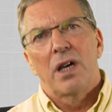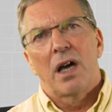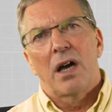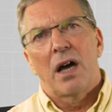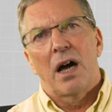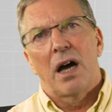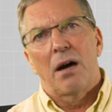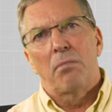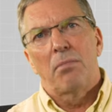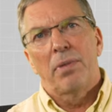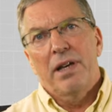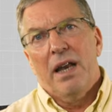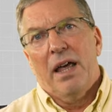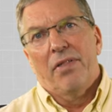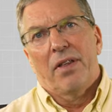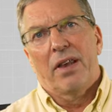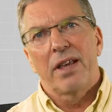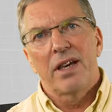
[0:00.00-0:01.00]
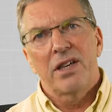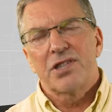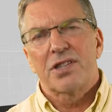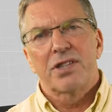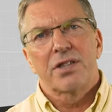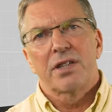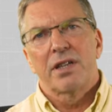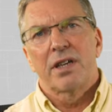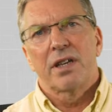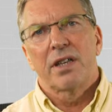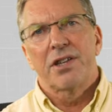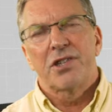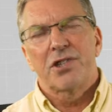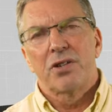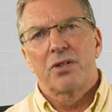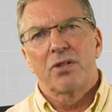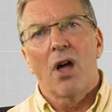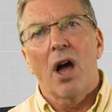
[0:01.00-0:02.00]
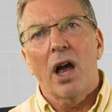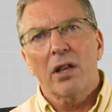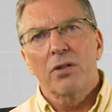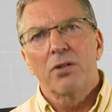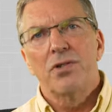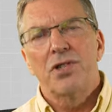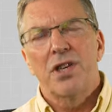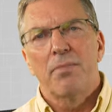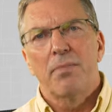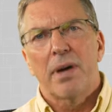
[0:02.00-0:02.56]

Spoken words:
But nonetheless, unless you like losing